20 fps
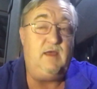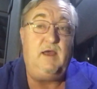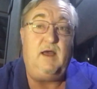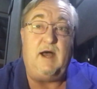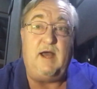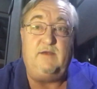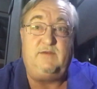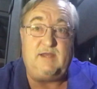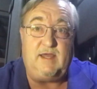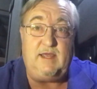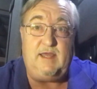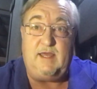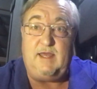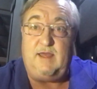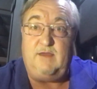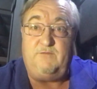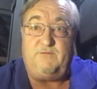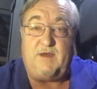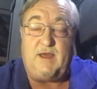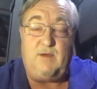I tell you,
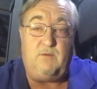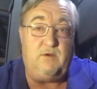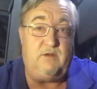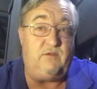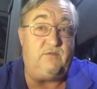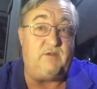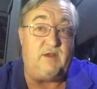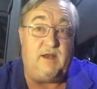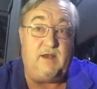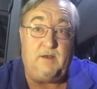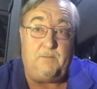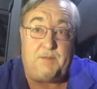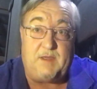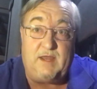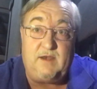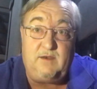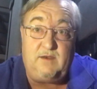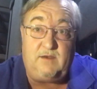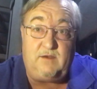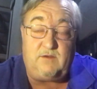if I were just an
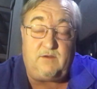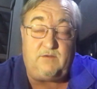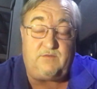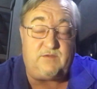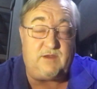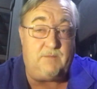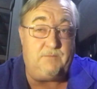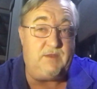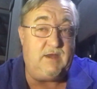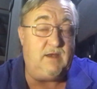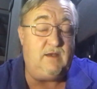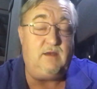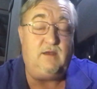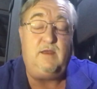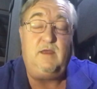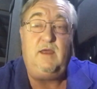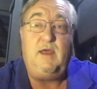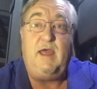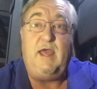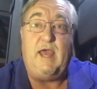independent or something,
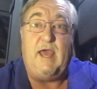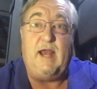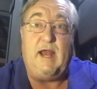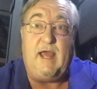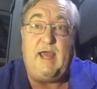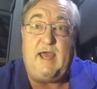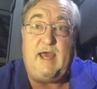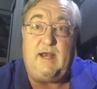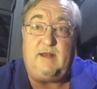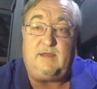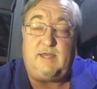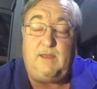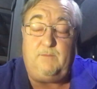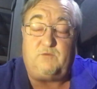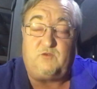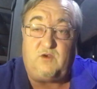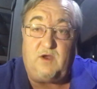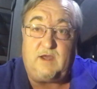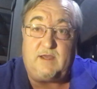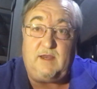and I had to Keep
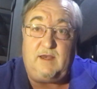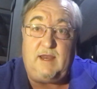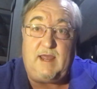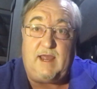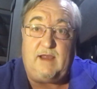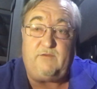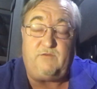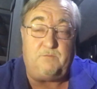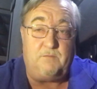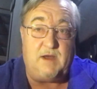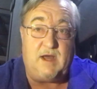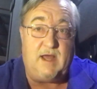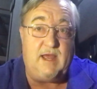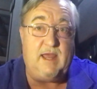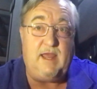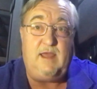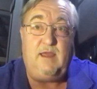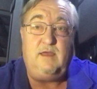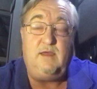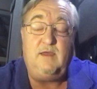Truckin as
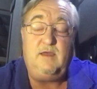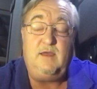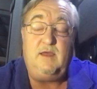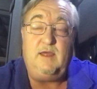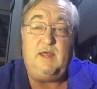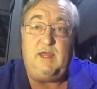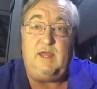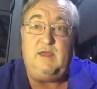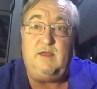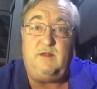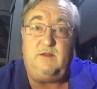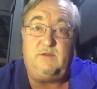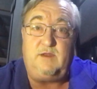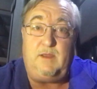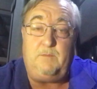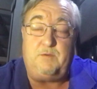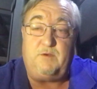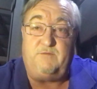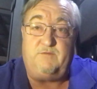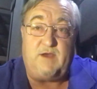my
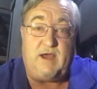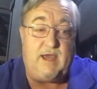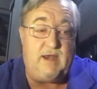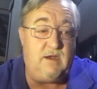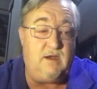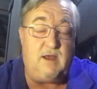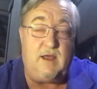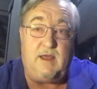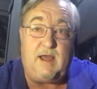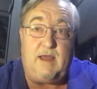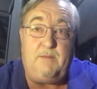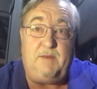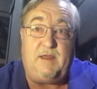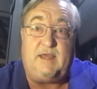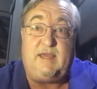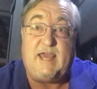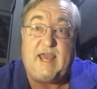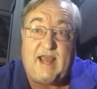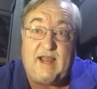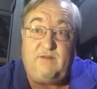ELD provider, I'd be
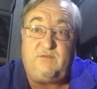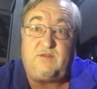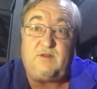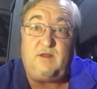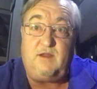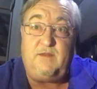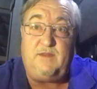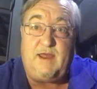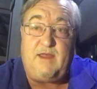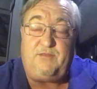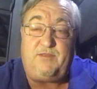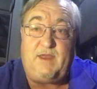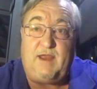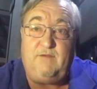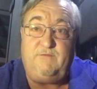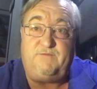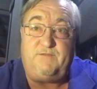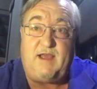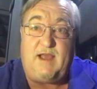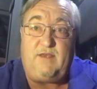canceling that
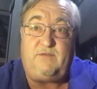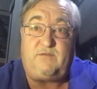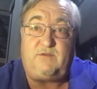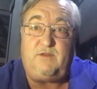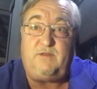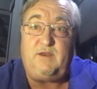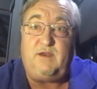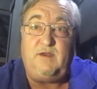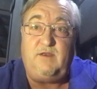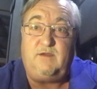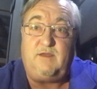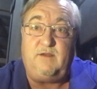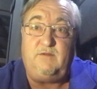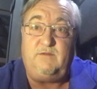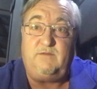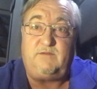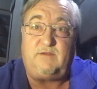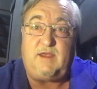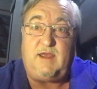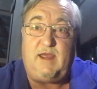thing faster than you
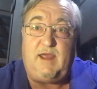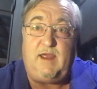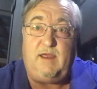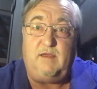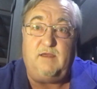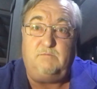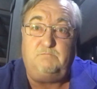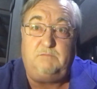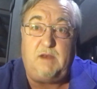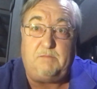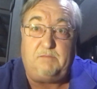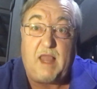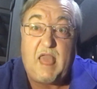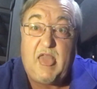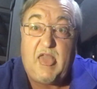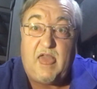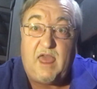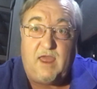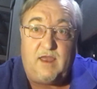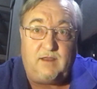can say blah
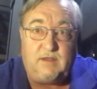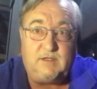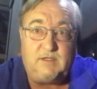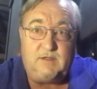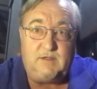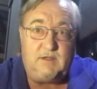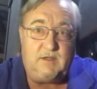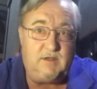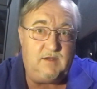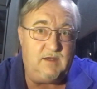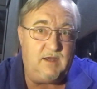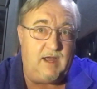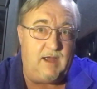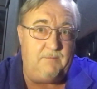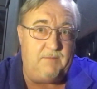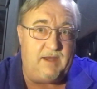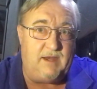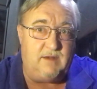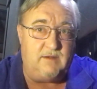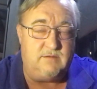blah. I
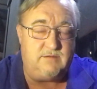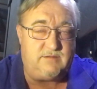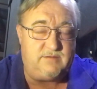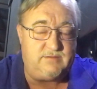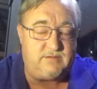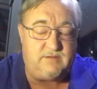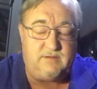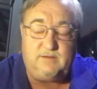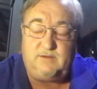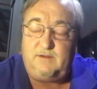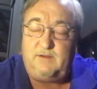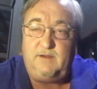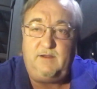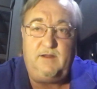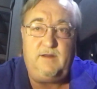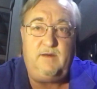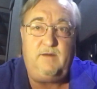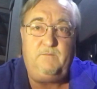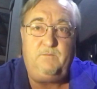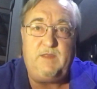mean,
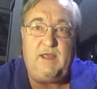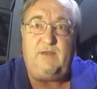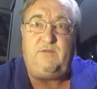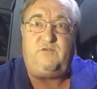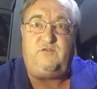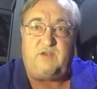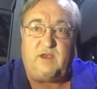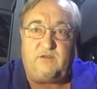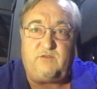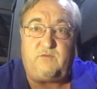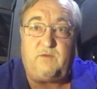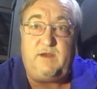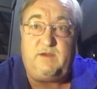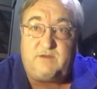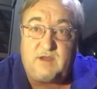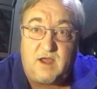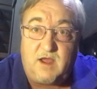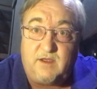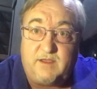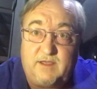it's just
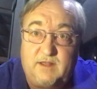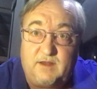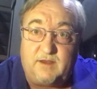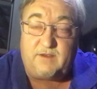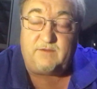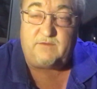redonkulous.